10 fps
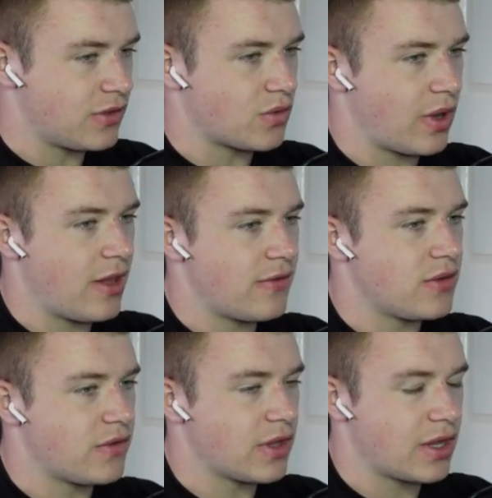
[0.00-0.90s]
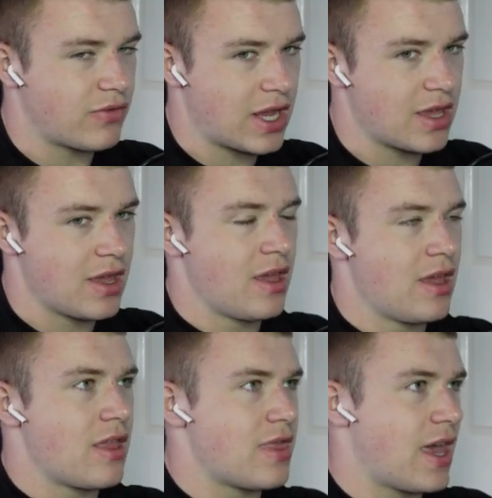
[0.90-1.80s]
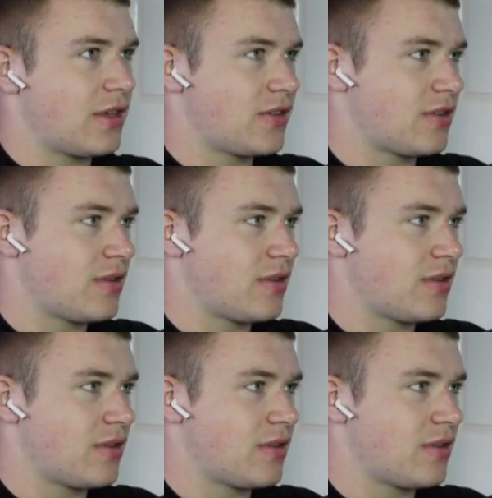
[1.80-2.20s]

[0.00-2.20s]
So if you feel like, right, this